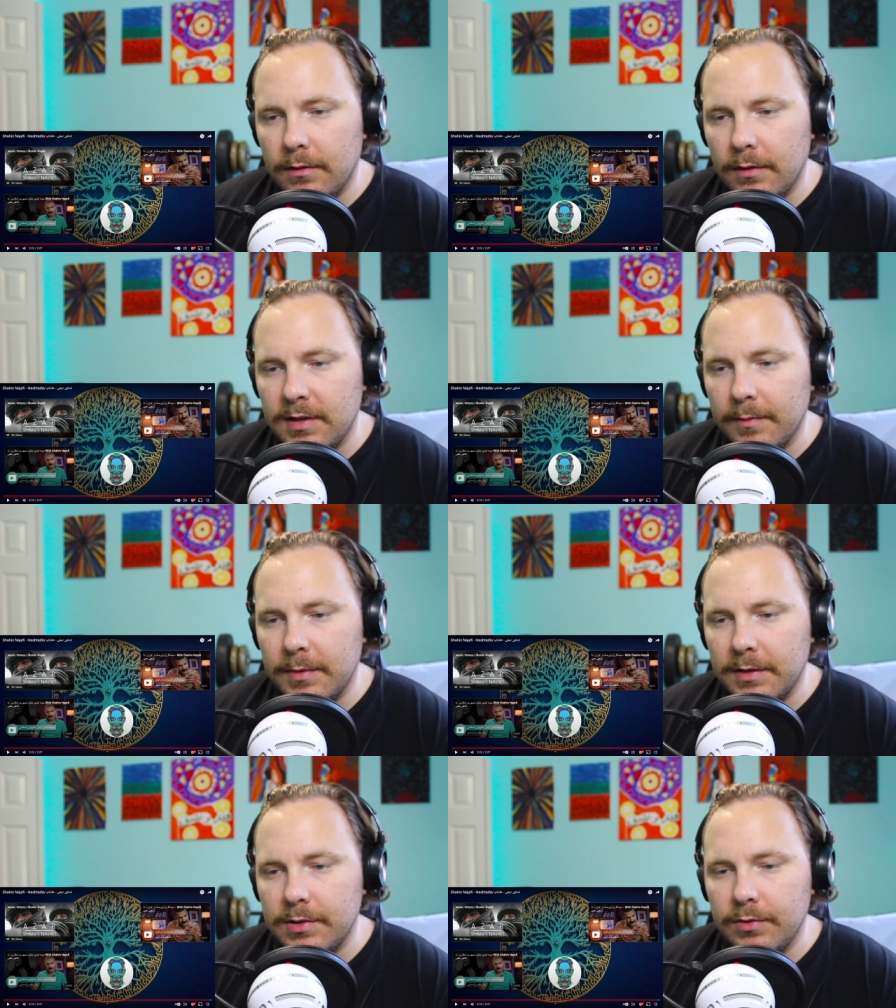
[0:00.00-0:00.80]

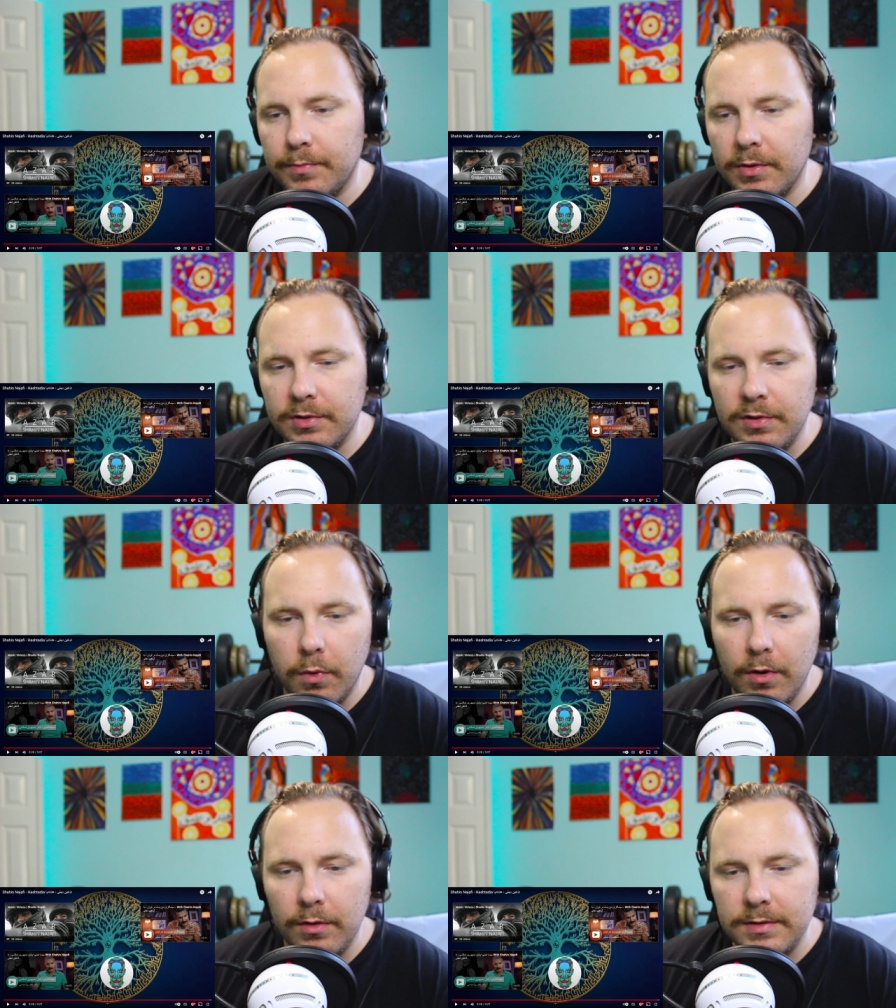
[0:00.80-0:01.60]
attempting to put into
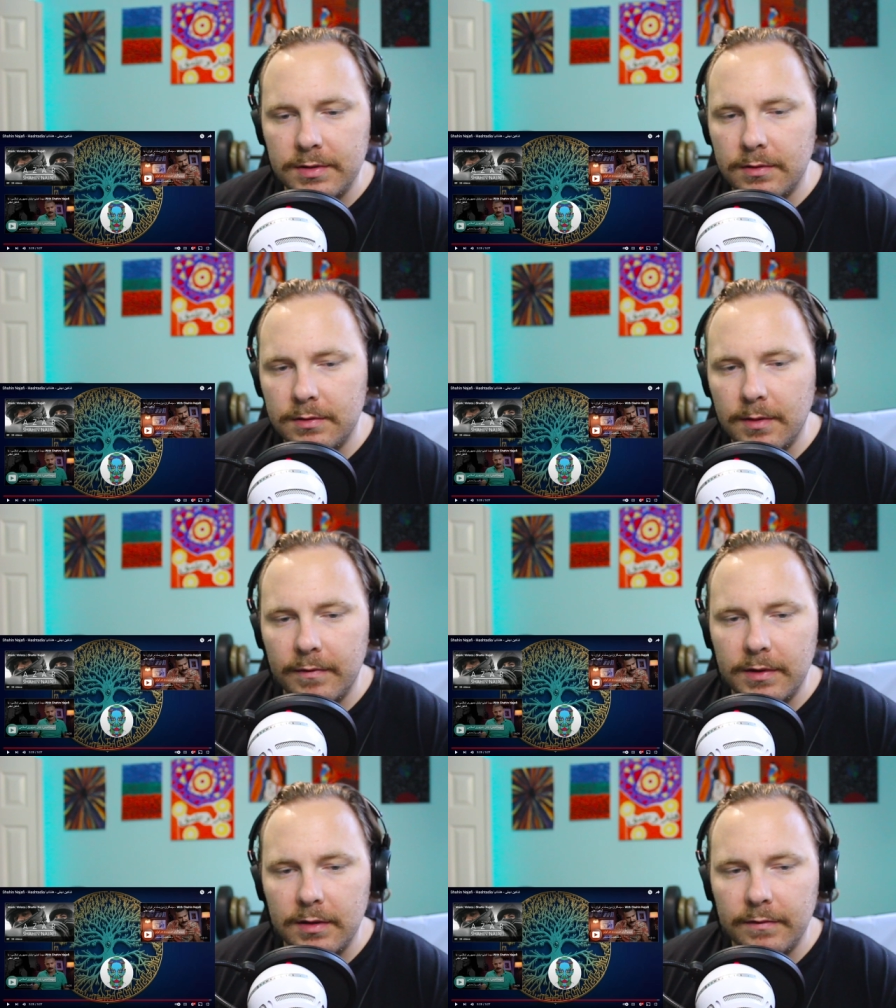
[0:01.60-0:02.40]
words some
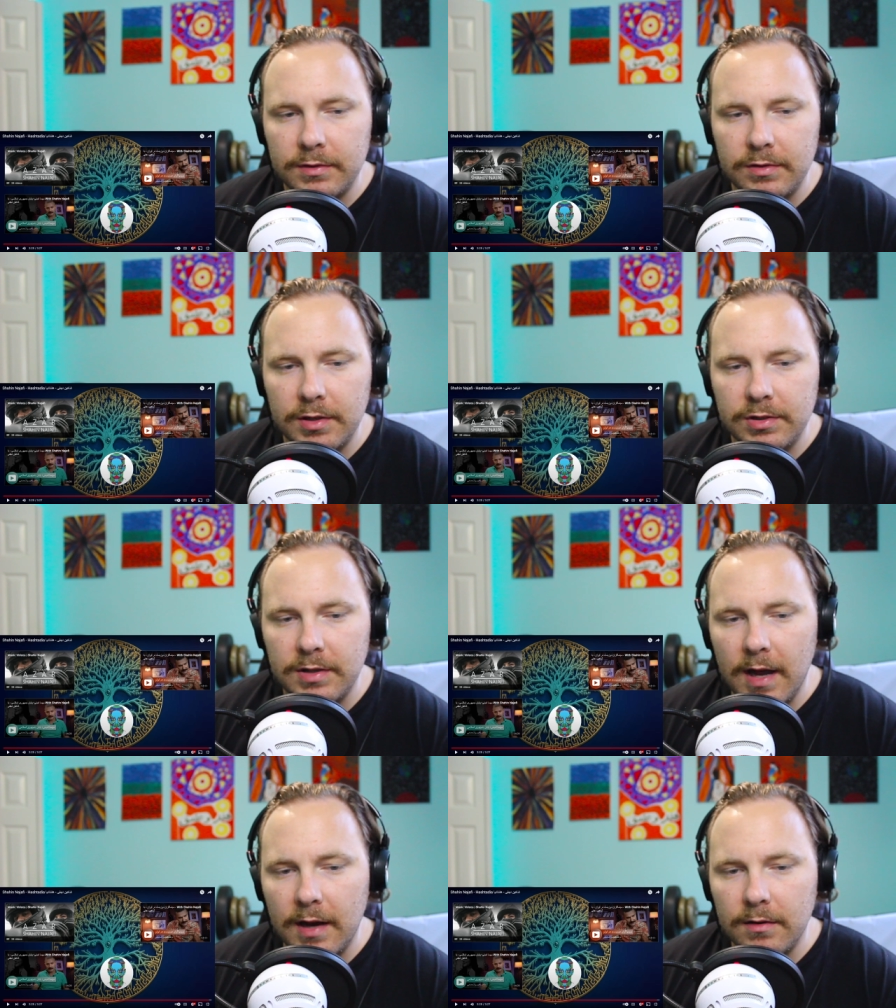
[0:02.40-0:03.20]
of the frustration,
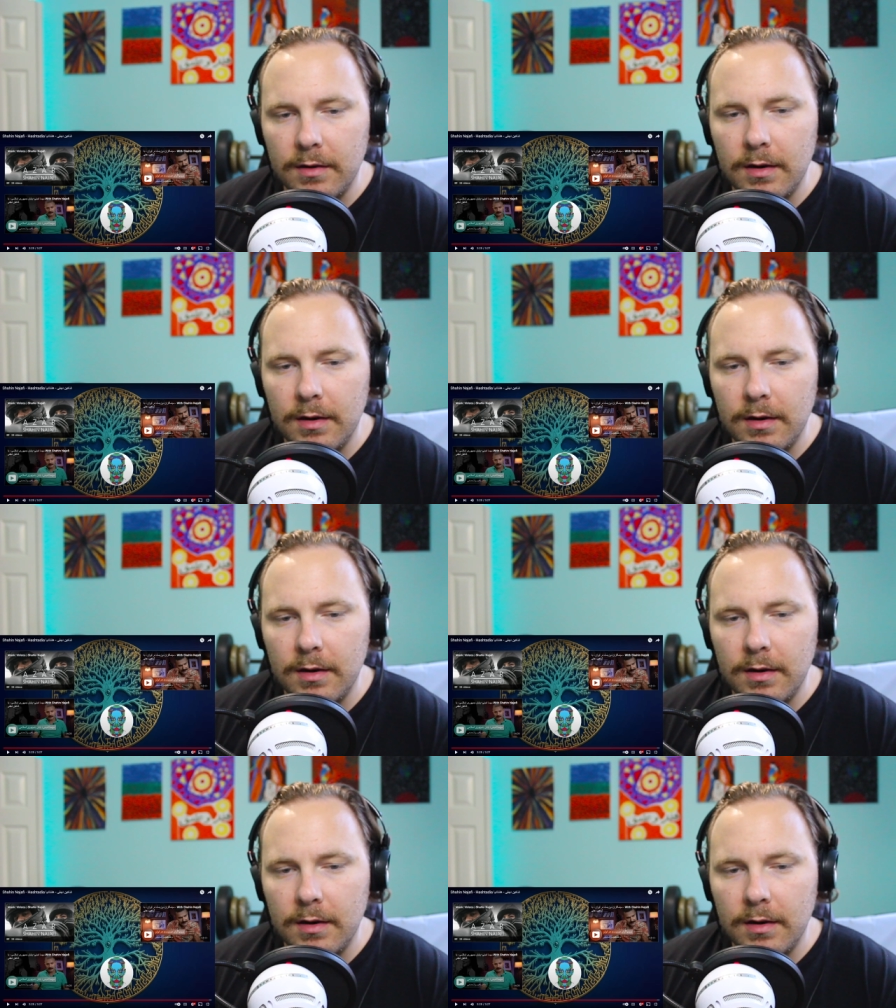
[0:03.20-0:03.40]
anger